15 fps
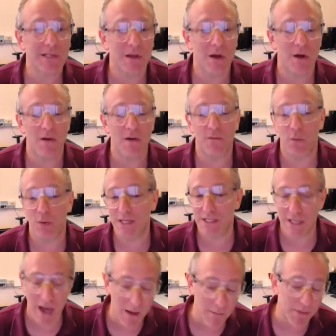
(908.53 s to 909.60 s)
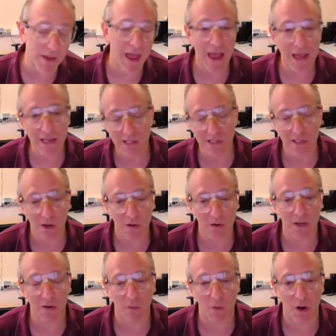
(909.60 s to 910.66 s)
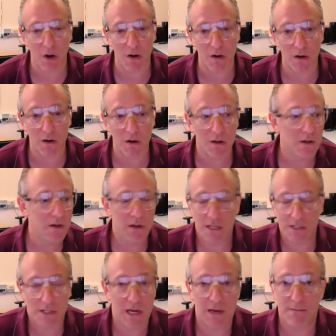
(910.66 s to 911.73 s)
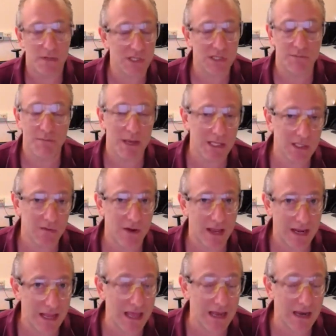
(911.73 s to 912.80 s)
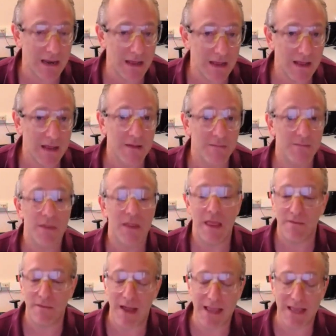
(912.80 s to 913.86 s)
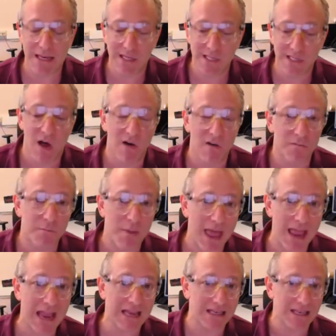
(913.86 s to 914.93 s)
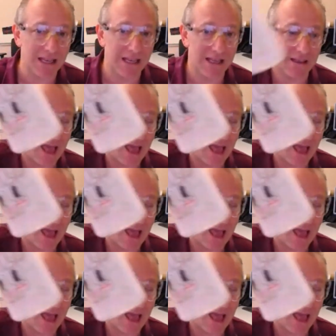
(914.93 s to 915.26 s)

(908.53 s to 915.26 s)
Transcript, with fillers: You know, if we dump acetone in water, it's going to just mix right in if I can dissolve paint in the